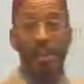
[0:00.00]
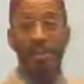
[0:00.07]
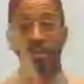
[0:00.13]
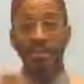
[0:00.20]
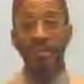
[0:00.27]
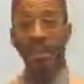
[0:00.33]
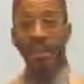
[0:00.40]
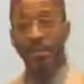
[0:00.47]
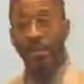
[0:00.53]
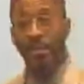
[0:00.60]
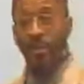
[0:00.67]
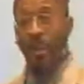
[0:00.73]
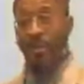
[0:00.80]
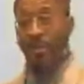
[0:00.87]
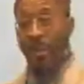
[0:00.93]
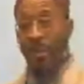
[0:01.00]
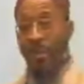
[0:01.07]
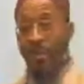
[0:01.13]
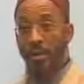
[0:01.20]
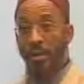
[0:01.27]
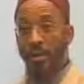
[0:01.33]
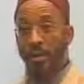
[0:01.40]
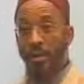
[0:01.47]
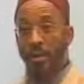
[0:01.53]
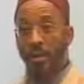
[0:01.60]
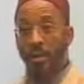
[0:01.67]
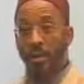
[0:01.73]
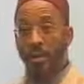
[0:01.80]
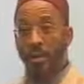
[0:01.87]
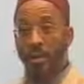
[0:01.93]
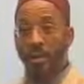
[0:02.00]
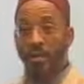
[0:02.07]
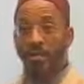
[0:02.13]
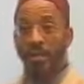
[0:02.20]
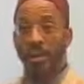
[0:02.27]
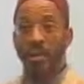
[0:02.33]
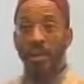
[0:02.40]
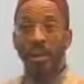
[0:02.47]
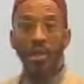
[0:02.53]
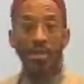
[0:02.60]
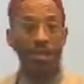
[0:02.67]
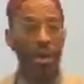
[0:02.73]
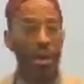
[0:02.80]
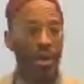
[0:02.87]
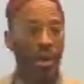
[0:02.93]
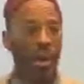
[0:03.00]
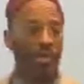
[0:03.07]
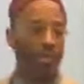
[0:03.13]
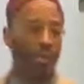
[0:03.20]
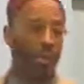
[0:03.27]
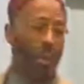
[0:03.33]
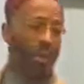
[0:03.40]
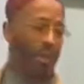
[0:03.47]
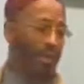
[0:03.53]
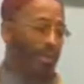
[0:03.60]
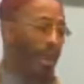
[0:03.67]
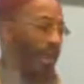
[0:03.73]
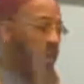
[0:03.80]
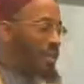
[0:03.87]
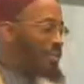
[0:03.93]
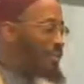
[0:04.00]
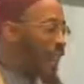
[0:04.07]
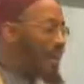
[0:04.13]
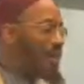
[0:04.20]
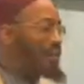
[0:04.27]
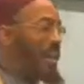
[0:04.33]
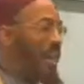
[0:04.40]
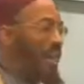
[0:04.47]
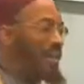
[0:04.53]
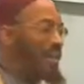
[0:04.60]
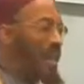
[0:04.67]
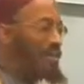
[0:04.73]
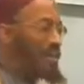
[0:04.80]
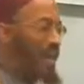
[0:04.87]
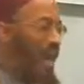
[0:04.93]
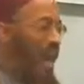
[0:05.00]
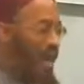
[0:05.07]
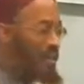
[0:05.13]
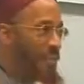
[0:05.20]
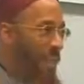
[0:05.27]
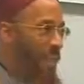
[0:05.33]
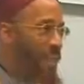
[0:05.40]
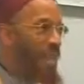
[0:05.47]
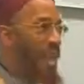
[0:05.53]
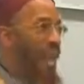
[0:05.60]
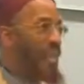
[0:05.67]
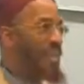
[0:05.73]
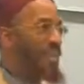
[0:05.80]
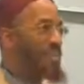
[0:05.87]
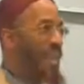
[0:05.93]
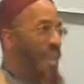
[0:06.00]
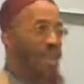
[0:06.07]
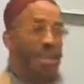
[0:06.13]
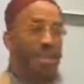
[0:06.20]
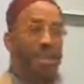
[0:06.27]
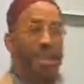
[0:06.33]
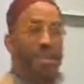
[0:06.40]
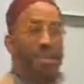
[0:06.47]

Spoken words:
like this here to beat the wife with. See, so Allah subhanahu wa ta'ala is modifying their behavior, and he's saying,